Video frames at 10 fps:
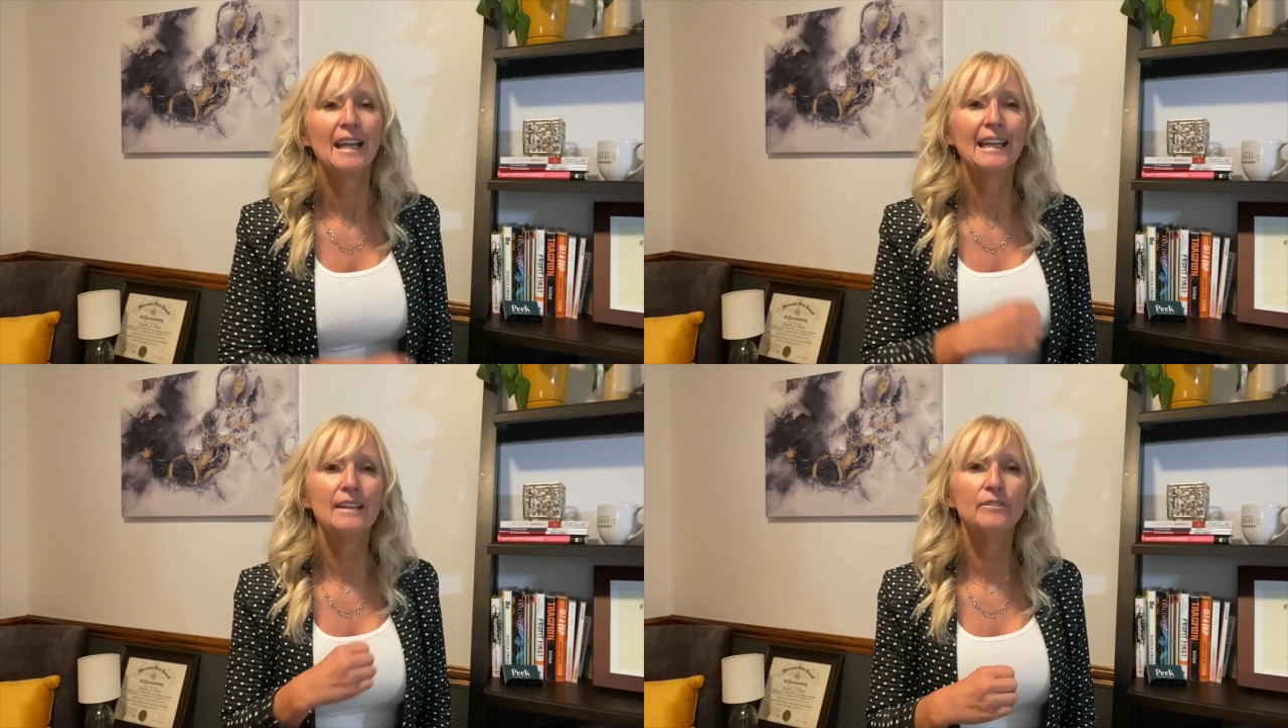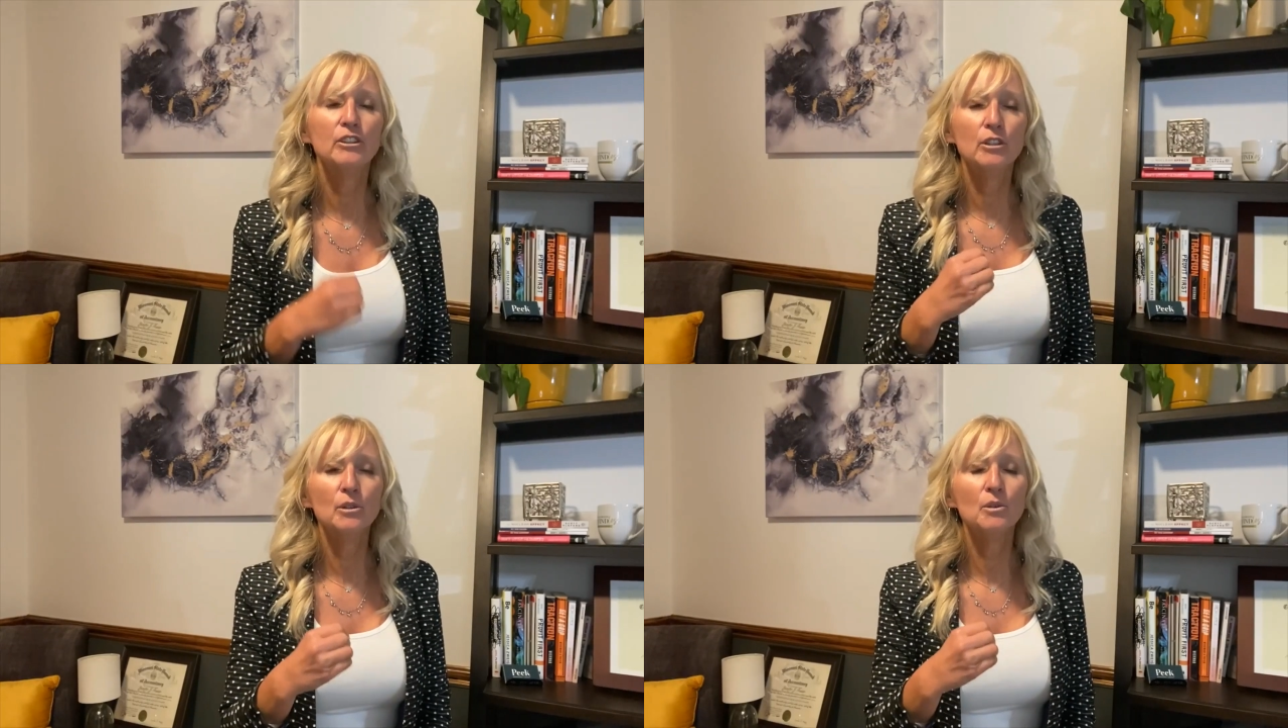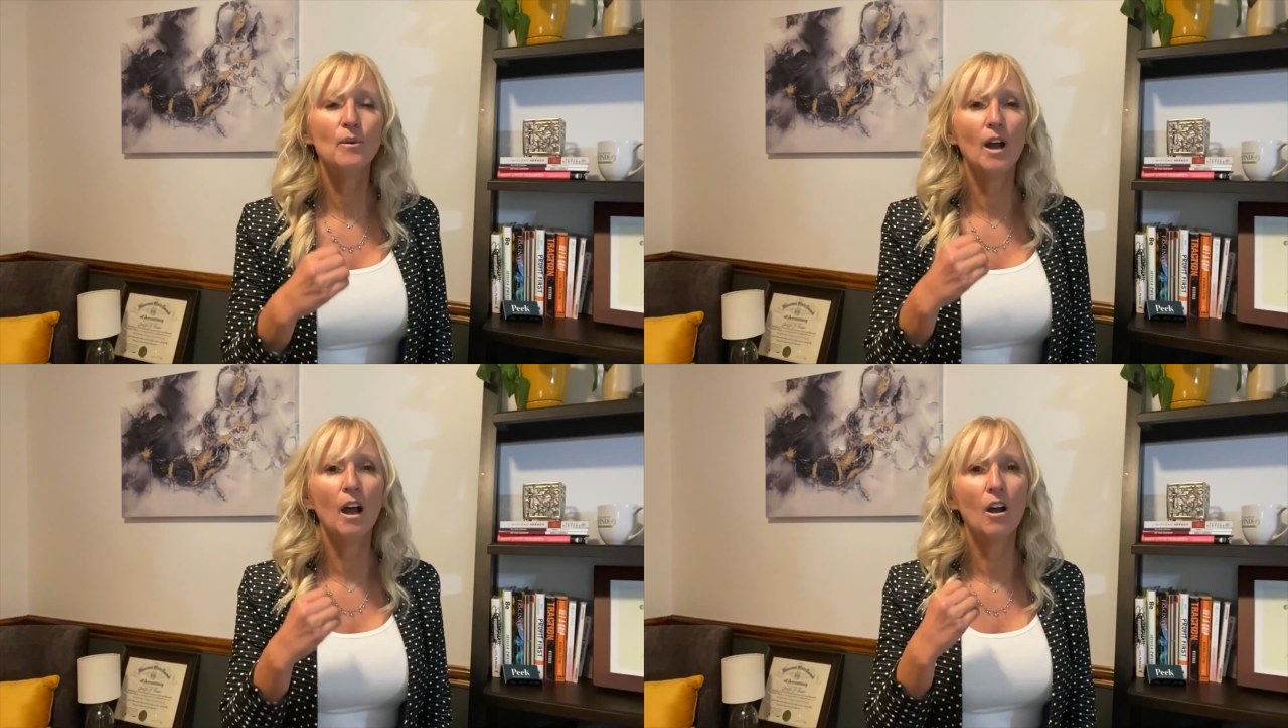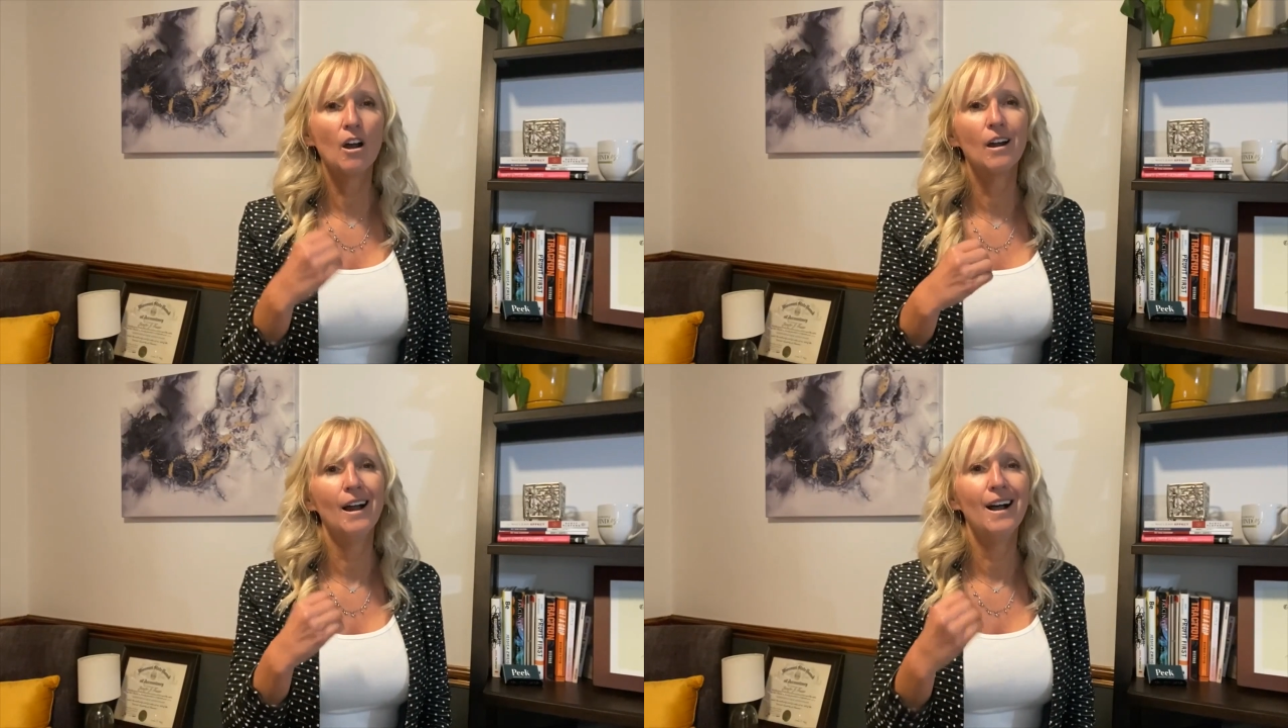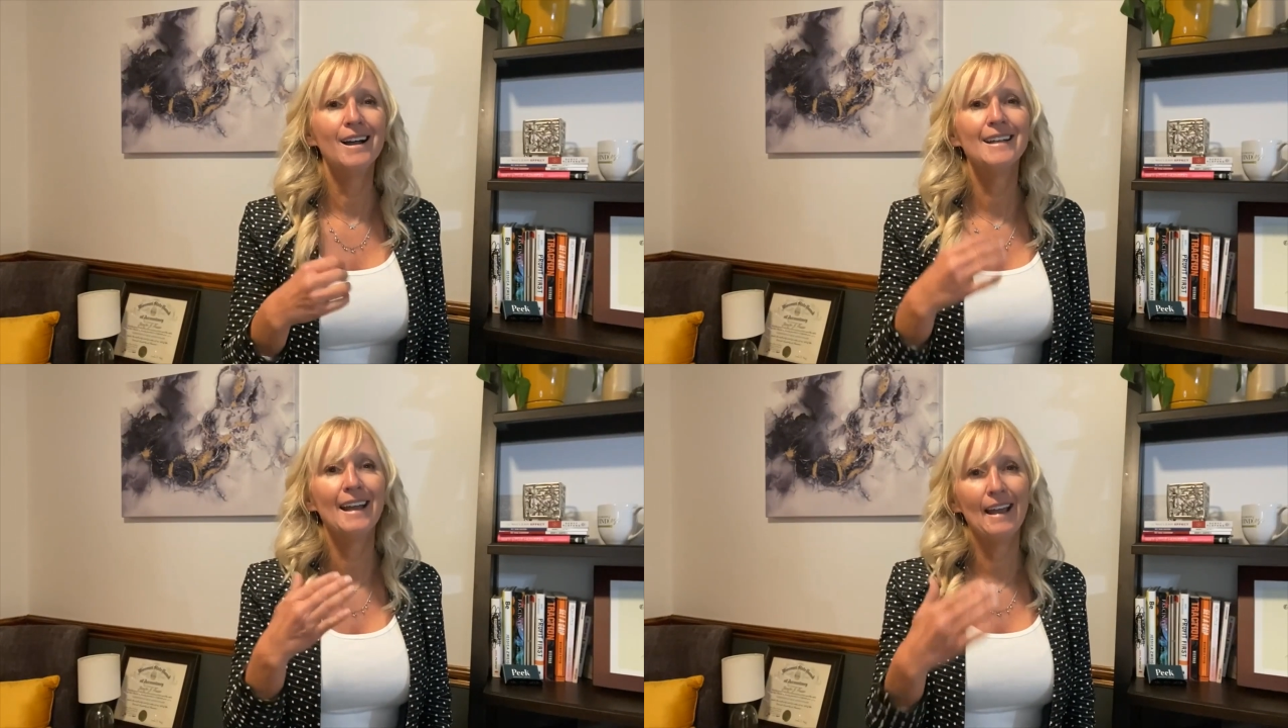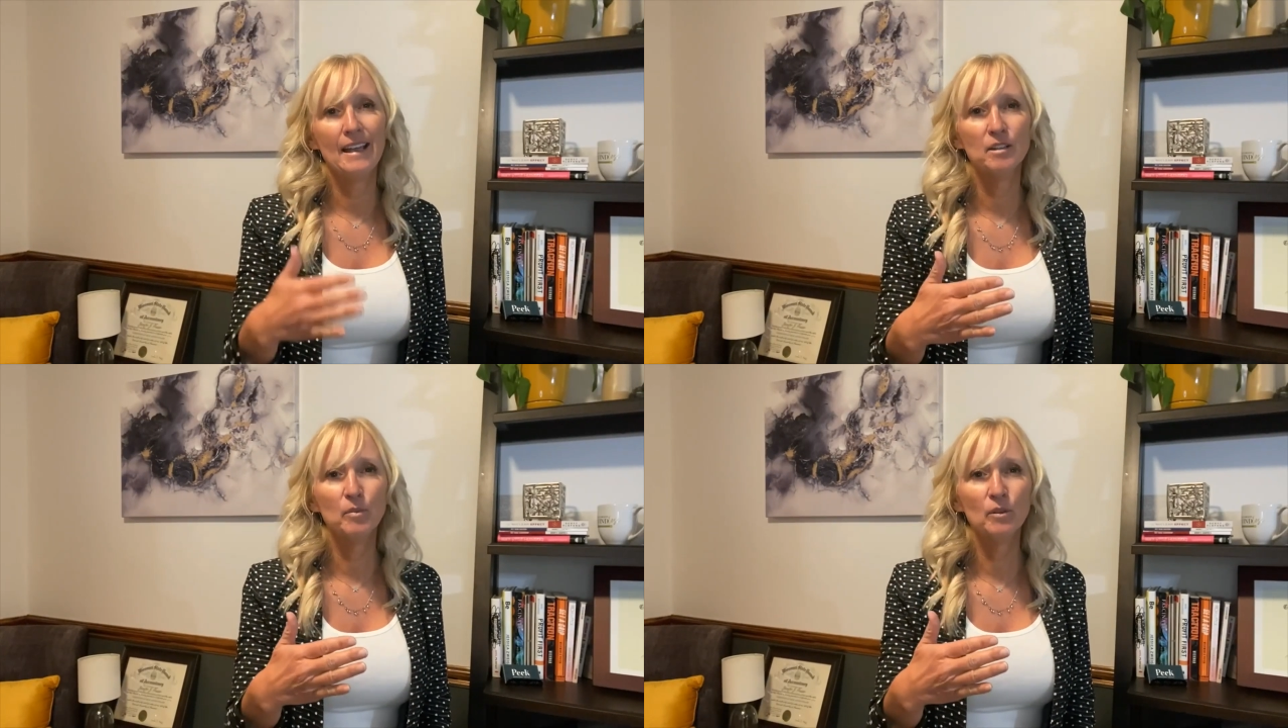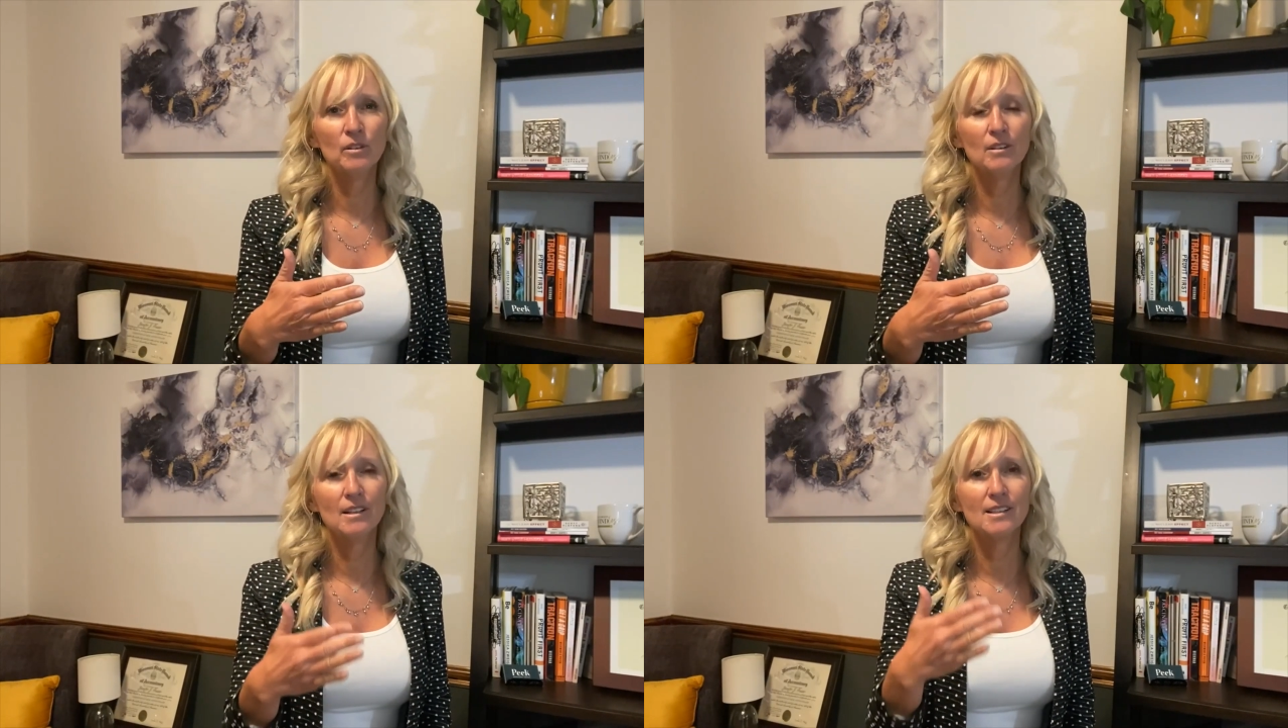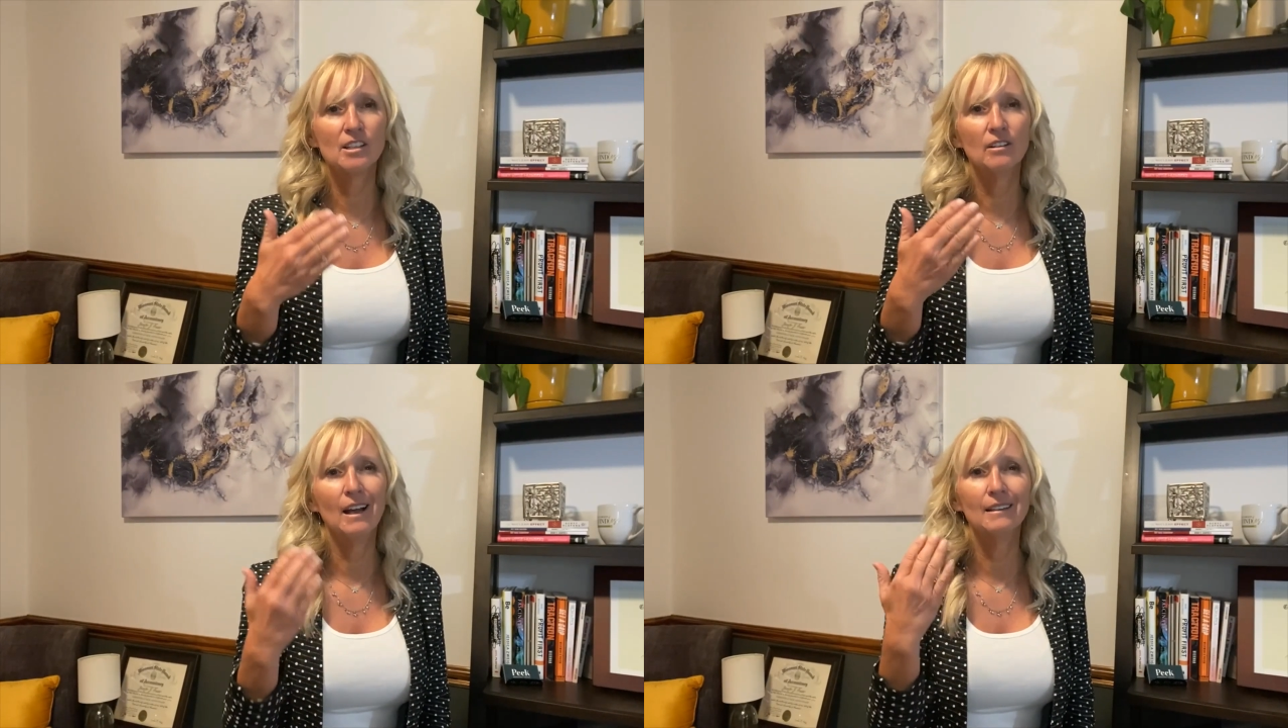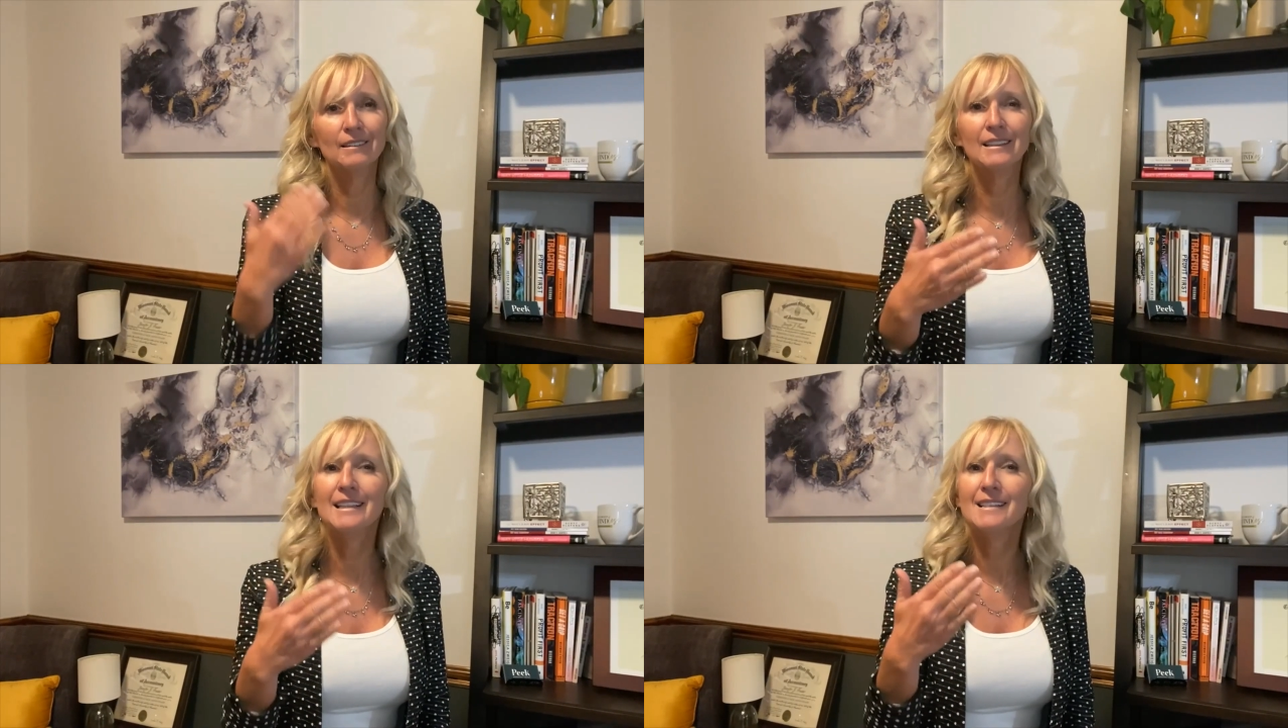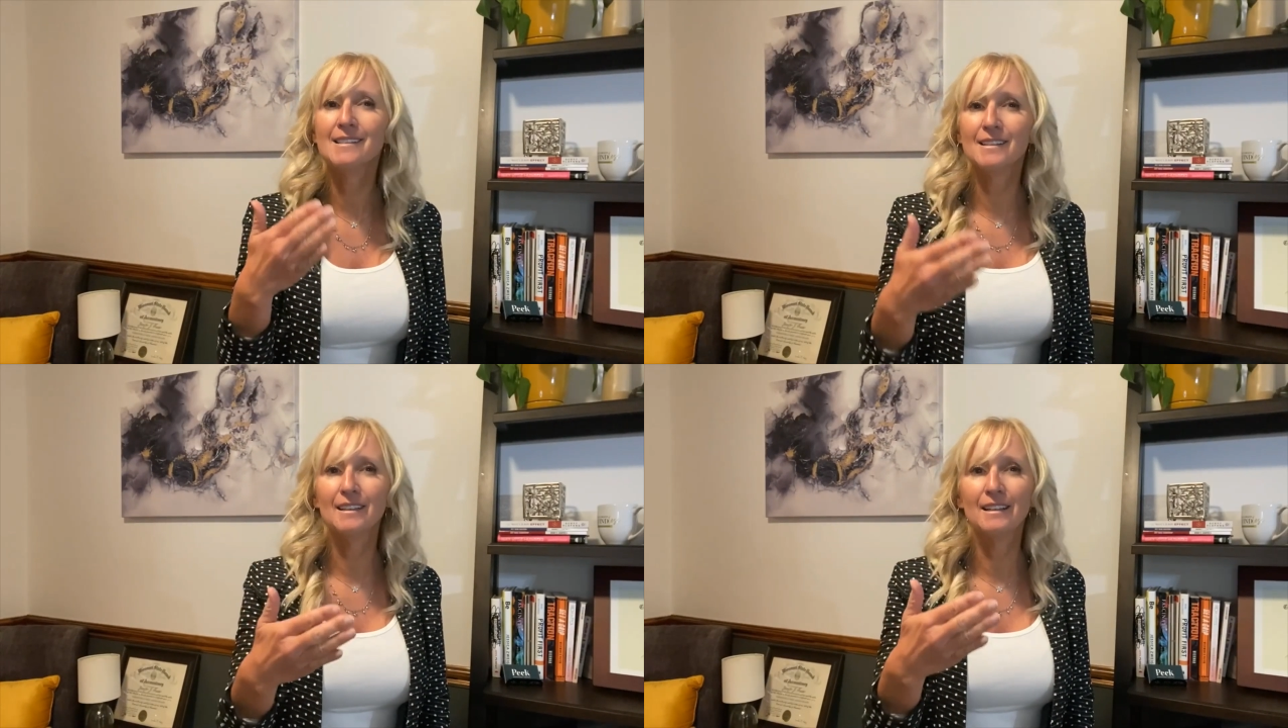If you are unable to at least